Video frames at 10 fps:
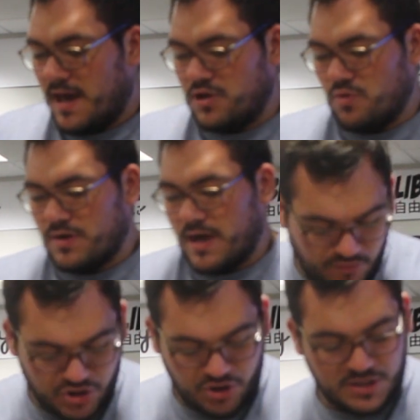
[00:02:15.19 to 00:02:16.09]
and you'll get
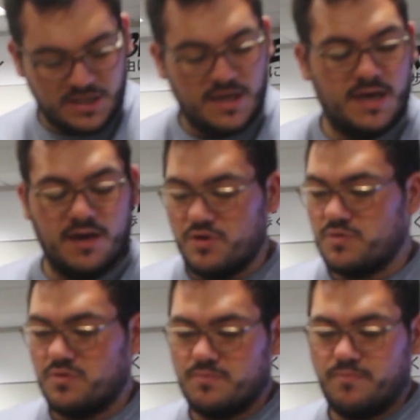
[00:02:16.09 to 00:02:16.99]
a reducer here
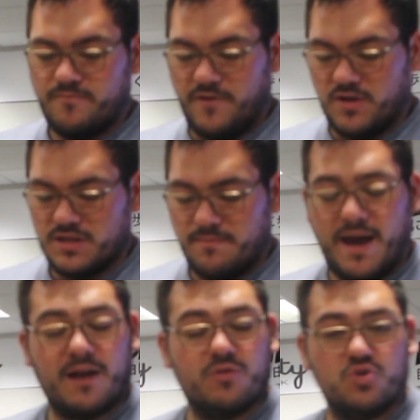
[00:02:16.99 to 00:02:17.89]
which will fit onto the
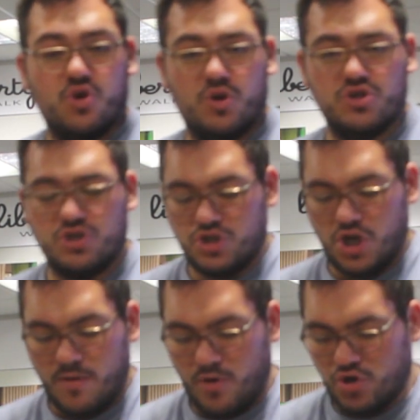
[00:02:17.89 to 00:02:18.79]
back, which will go onto the
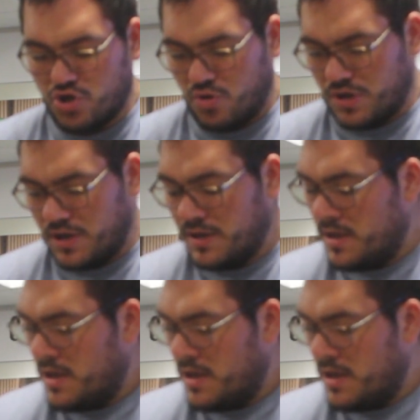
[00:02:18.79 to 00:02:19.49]
turbo shoulder.